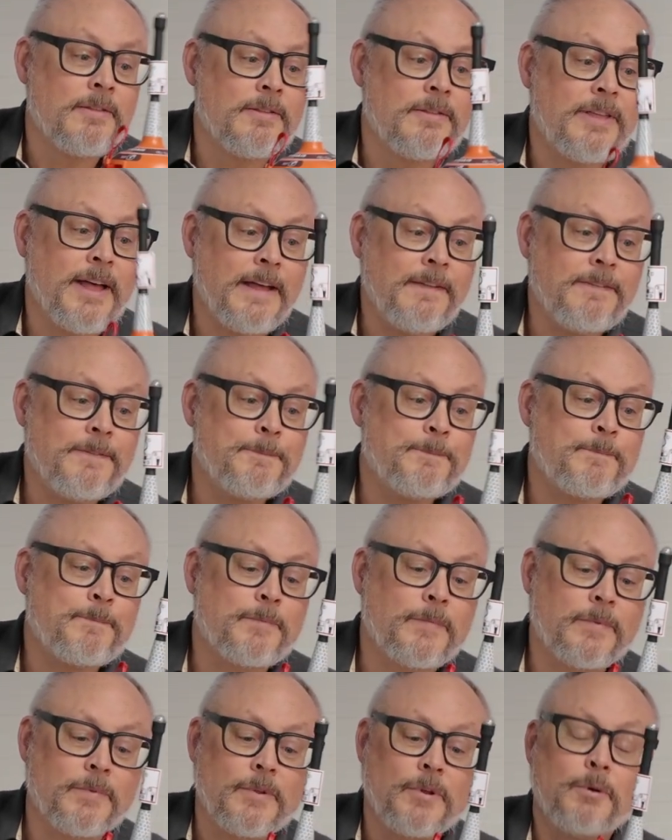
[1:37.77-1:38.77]
Then
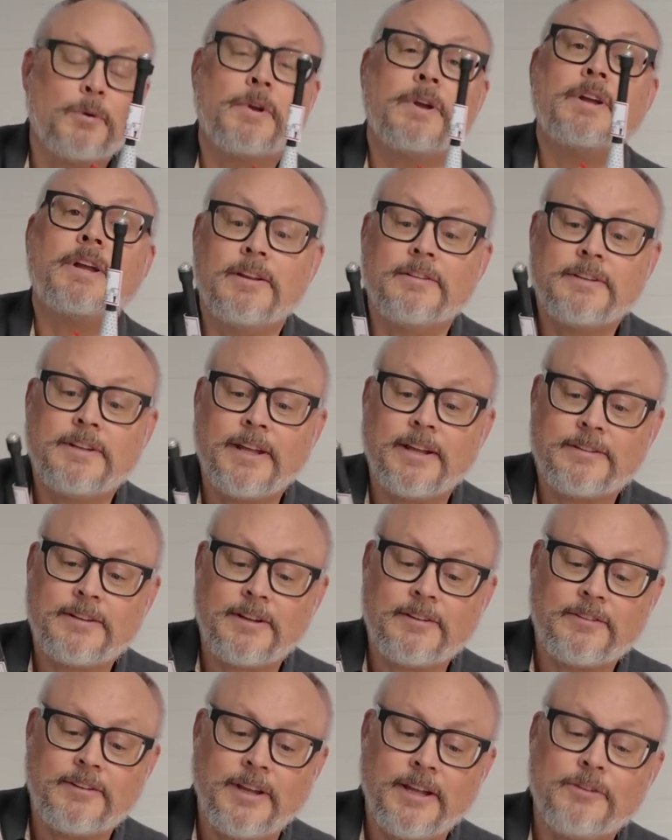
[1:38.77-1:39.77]
you can get
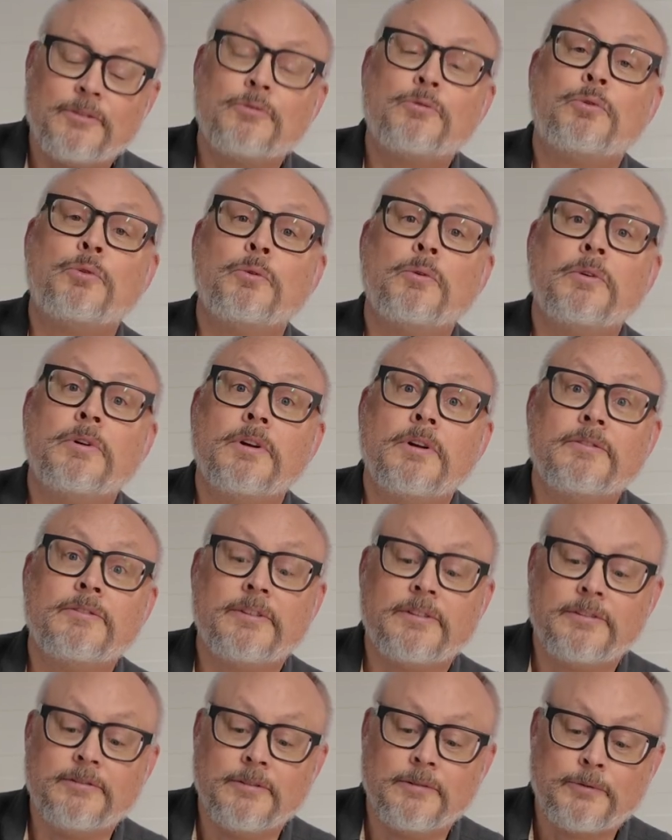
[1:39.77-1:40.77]
it in two
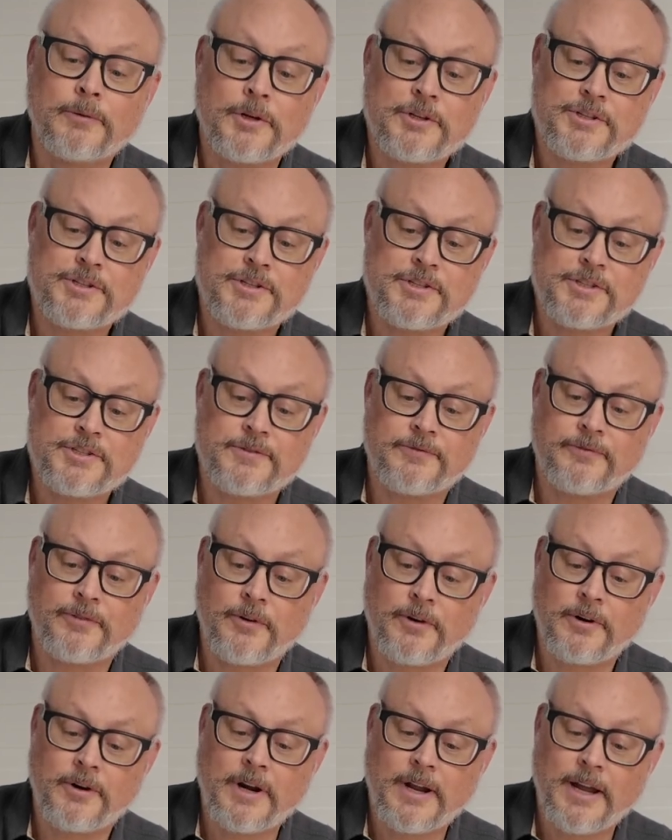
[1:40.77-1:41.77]
versions
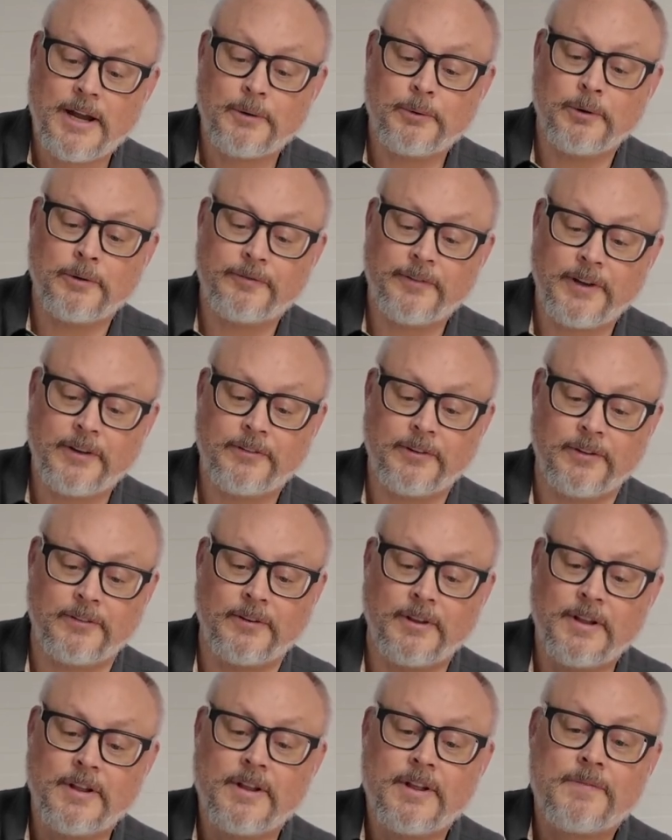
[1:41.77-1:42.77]
for how you fix
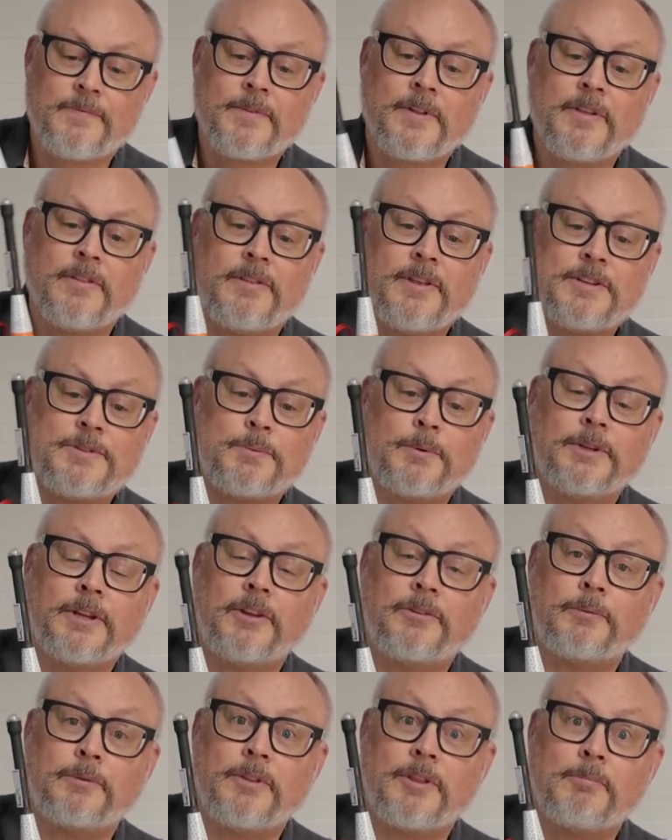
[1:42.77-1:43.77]
it. This one
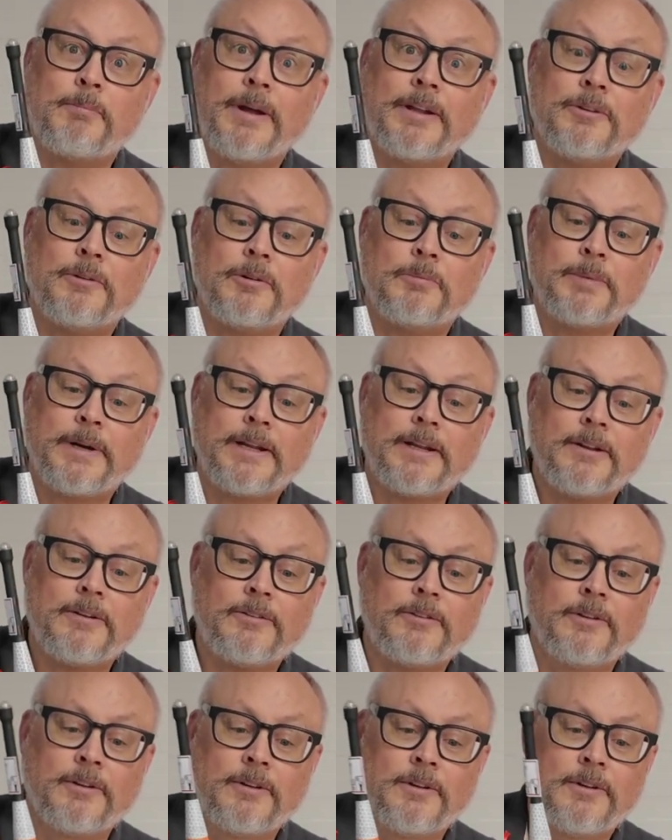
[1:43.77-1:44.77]
is with the manual
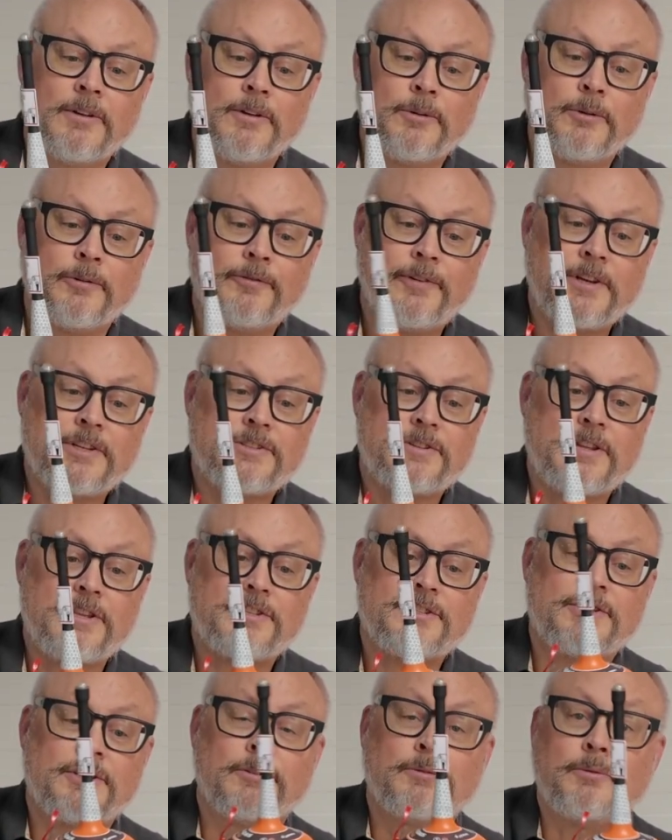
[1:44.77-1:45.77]
bracket. You fix
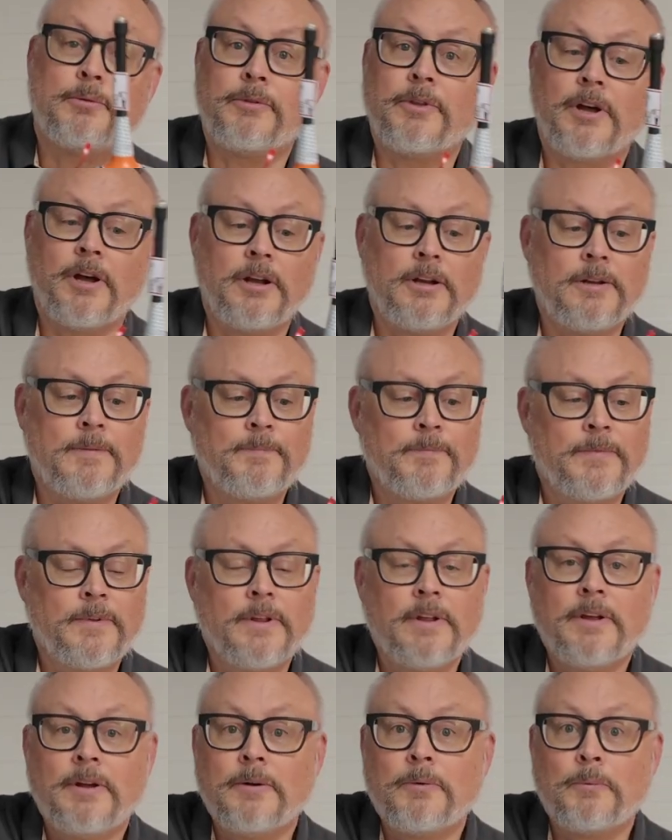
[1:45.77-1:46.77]
this to the hull.
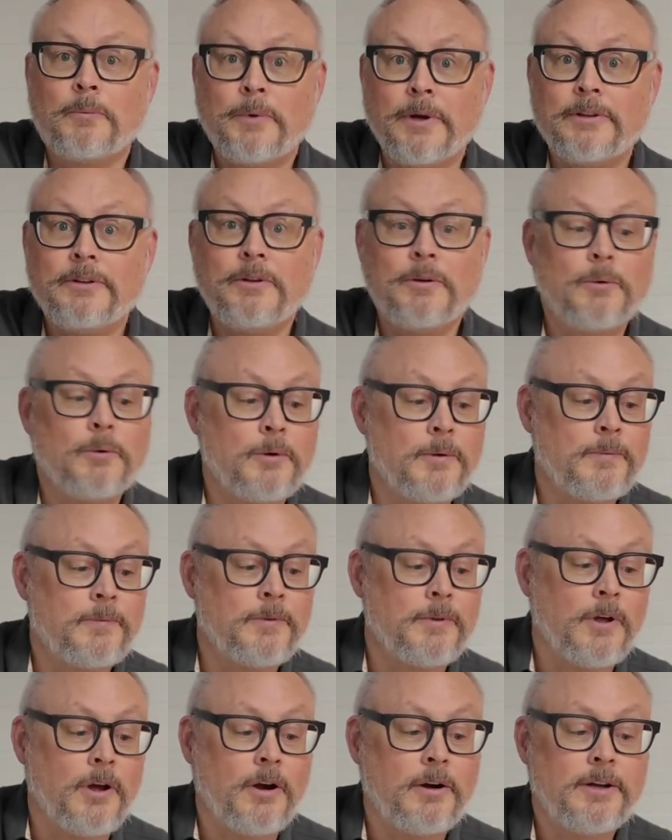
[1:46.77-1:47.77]
When you
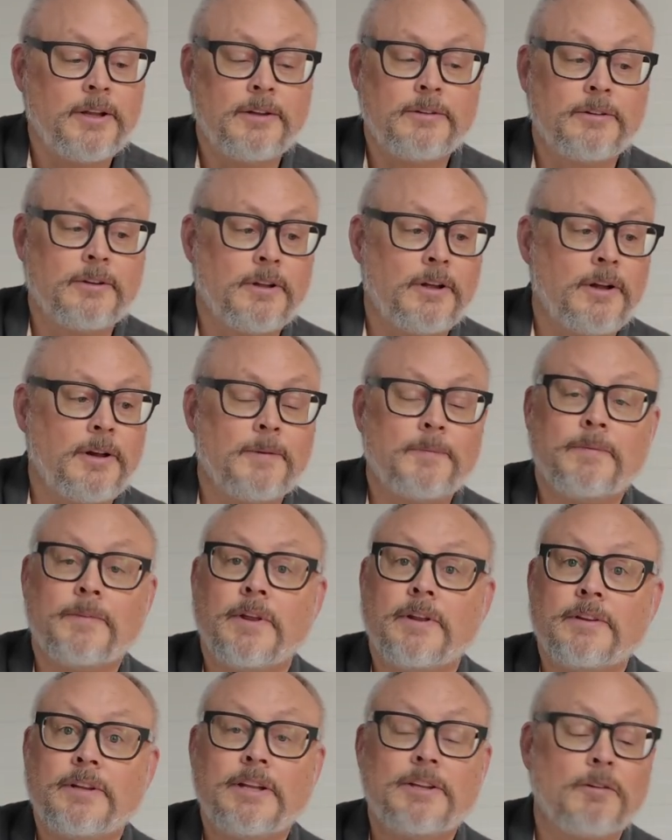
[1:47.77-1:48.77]
are in
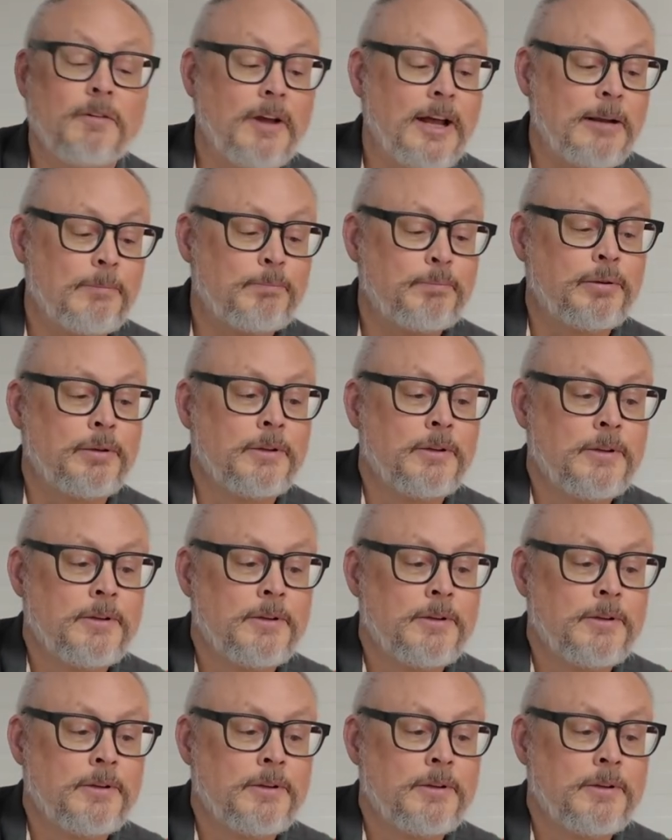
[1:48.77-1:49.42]
need of help,